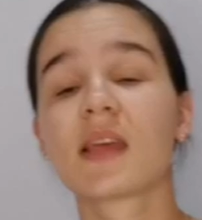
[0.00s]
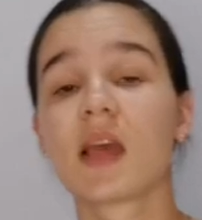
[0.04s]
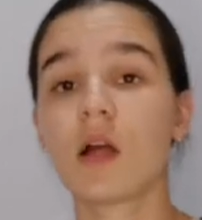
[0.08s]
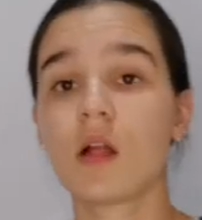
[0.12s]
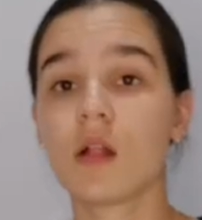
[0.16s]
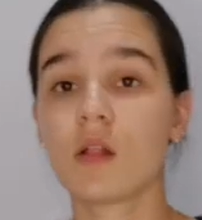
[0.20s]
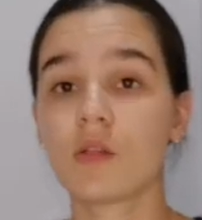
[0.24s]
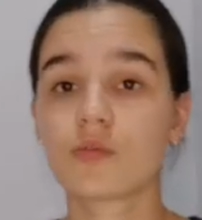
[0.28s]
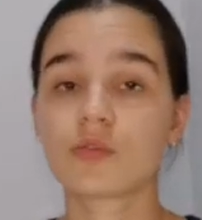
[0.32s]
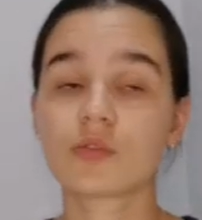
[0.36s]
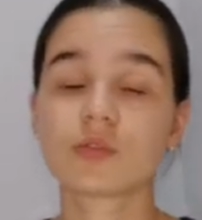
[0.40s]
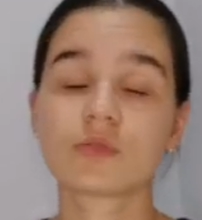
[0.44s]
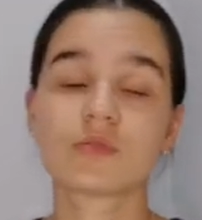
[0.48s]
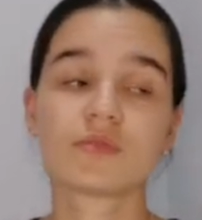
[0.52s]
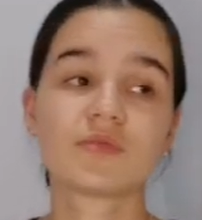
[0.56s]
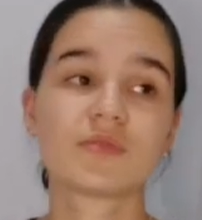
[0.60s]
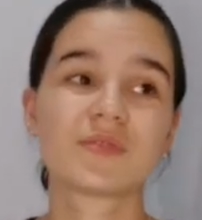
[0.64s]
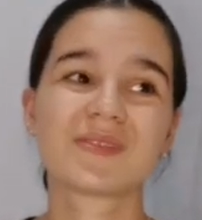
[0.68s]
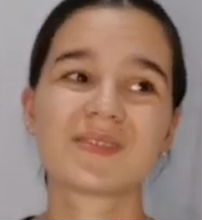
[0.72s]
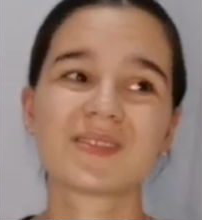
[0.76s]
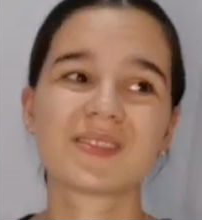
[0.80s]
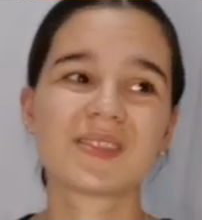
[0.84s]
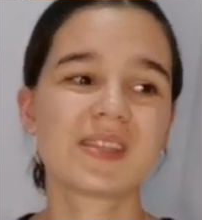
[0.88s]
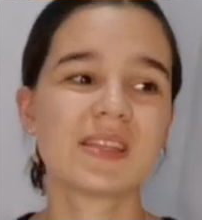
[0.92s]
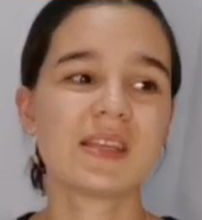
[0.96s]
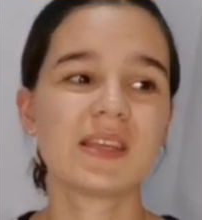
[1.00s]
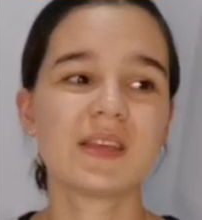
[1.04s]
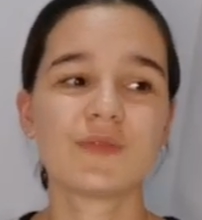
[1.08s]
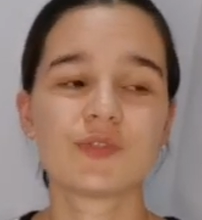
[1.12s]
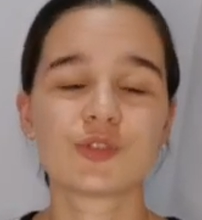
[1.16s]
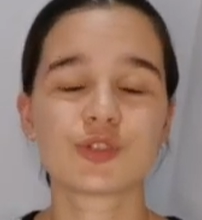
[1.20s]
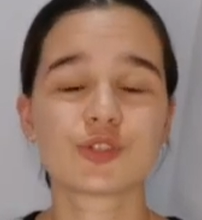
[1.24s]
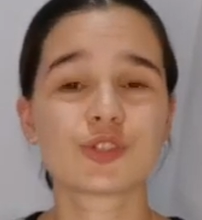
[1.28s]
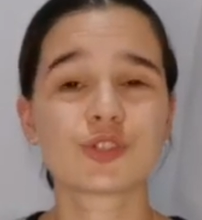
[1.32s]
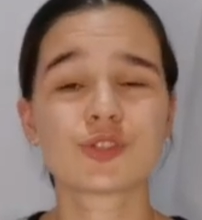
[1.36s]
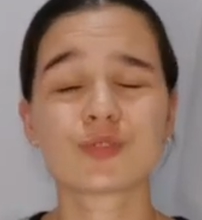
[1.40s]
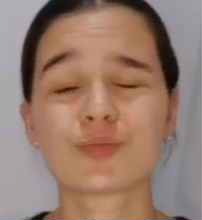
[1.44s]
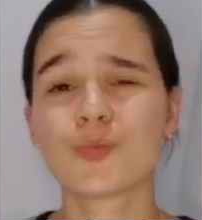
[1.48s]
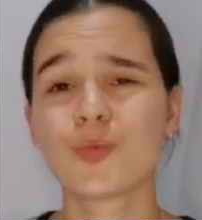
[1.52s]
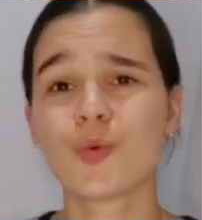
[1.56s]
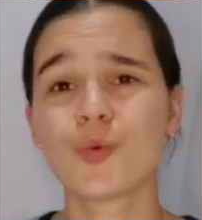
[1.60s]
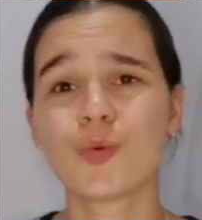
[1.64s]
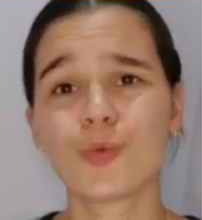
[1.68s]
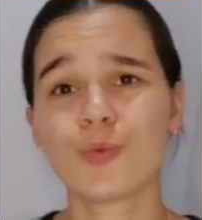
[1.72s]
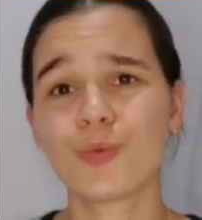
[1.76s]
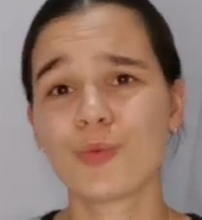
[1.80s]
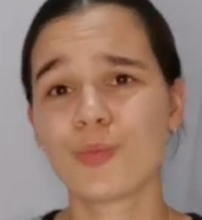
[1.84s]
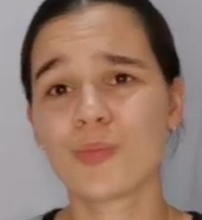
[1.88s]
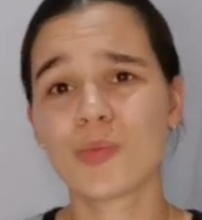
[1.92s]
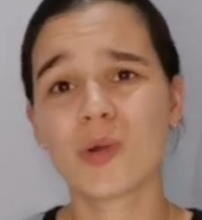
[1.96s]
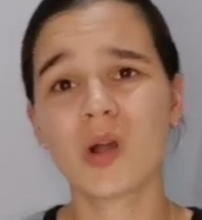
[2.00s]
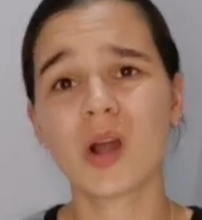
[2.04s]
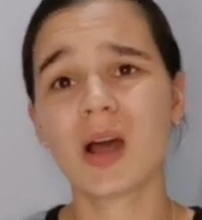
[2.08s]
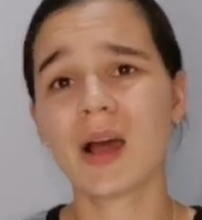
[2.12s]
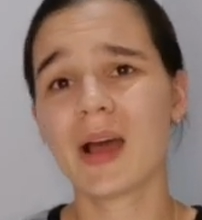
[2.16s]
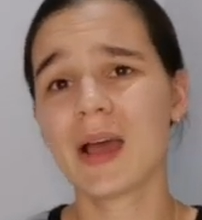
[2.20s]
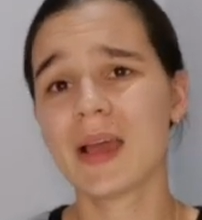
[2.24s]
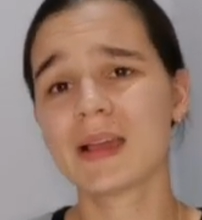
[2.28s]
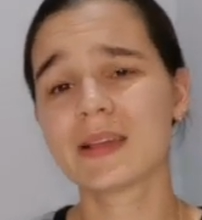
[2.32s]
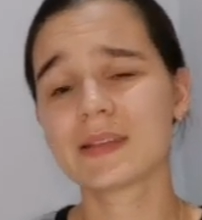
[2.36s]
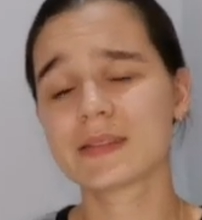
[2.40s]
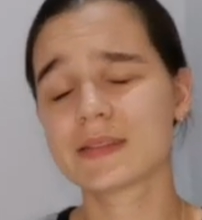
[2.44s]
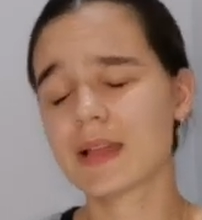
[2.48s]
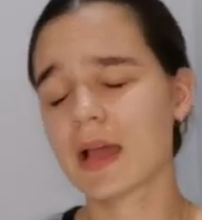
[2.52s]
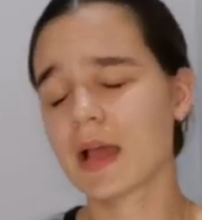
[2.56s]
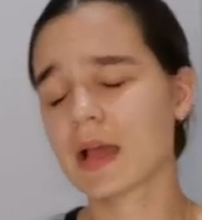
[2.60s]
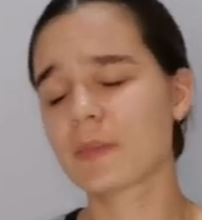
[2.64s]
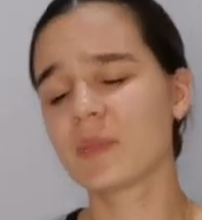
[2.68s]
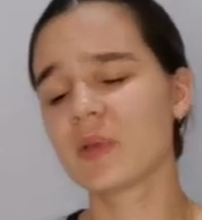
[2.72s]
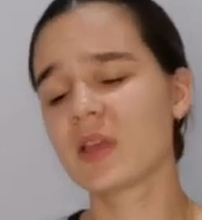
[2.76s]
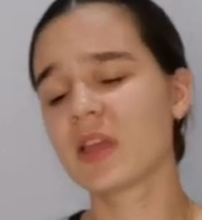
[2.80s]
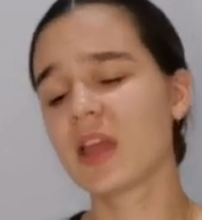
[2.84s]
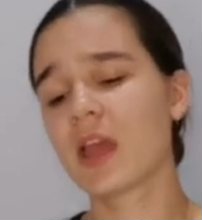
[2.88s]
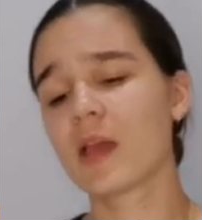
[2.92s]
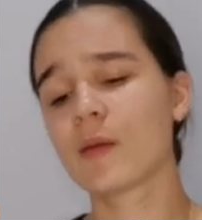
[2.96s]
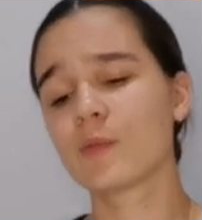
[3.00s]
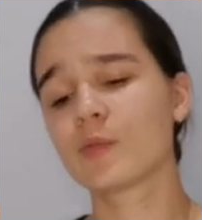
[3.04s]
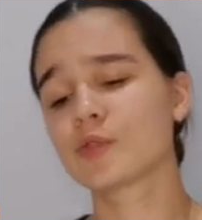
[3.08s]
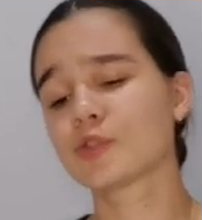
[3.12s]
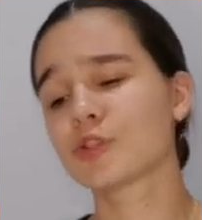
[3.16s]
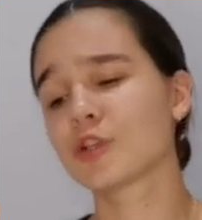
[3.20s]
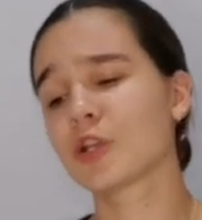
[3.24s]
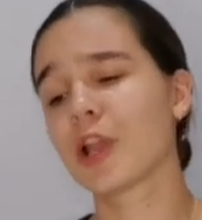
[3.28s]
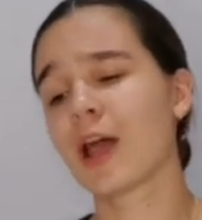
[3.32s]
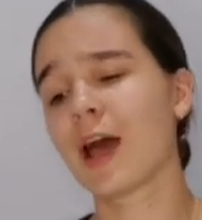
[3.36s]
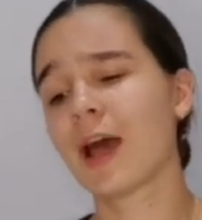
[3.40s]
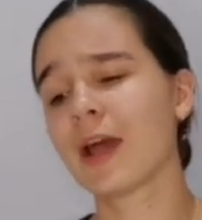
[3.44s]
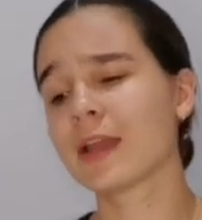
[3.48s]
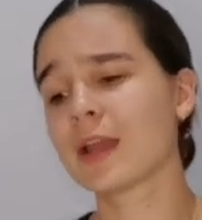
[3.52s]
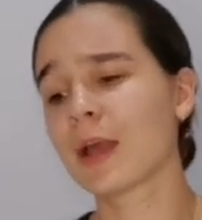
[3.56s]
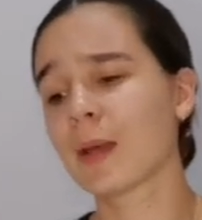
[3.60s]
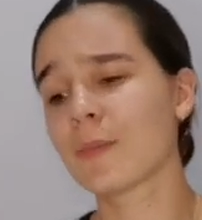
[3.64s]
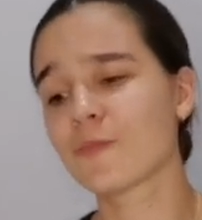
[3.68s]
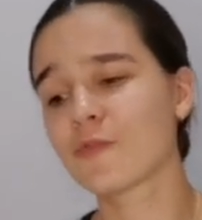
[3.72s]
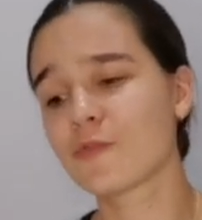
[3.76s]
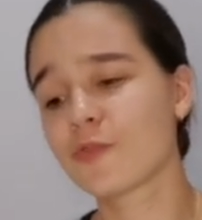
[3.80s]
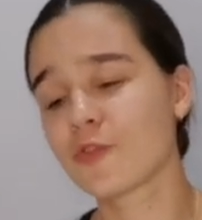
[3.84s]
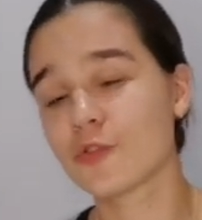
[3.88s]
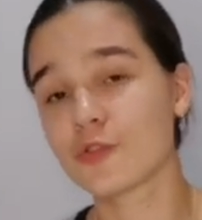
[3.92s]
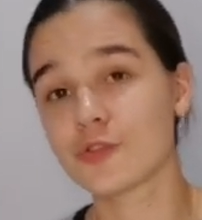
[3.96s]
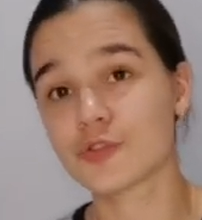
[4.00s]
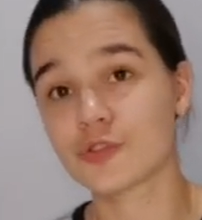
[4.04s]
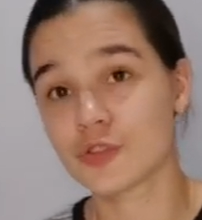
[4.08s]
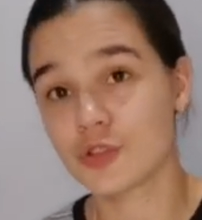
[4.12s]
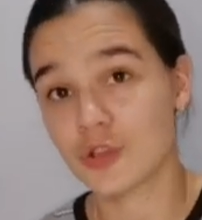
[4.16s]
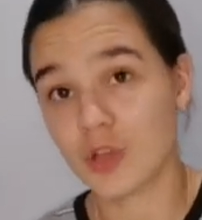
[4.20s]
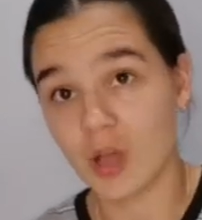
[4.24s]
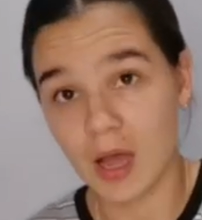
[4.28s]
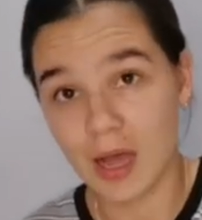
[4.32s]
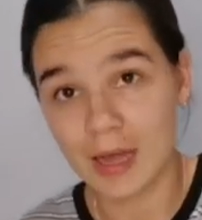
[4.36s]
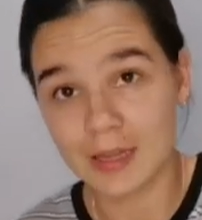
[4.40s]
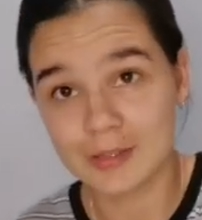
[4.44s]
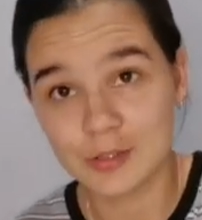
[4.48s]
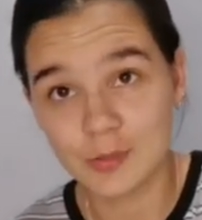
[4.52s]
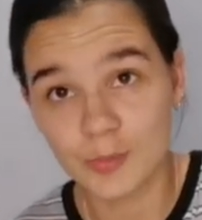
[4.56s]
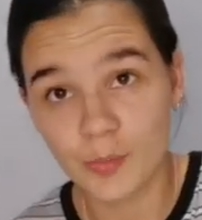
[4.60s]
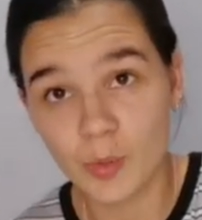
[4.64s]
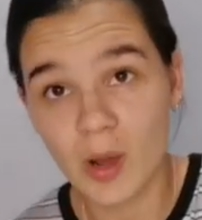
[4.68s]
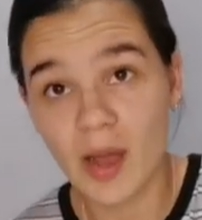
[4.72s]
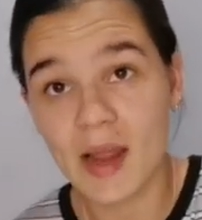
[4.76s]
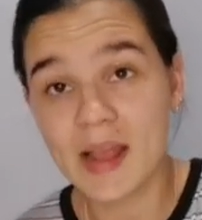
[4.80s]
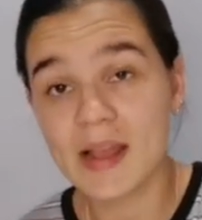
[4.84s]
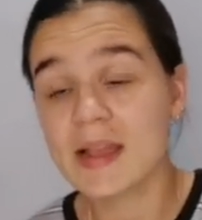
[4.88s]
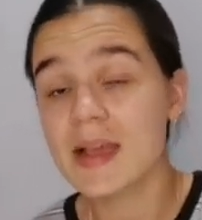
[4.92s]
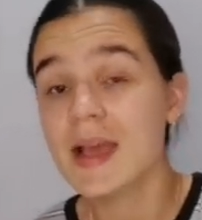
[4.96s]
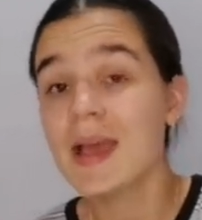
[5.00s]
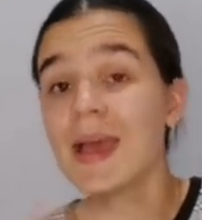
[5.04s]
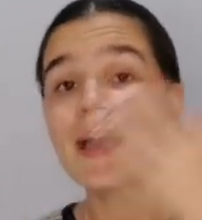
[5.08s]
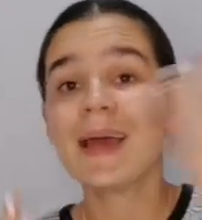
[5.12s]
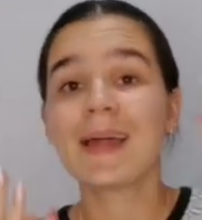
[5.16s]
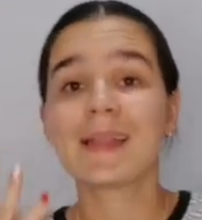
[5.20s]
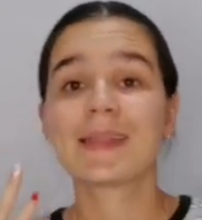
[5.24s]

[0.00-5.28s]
They'll receive a small prize, like being able to line up first to go out to break.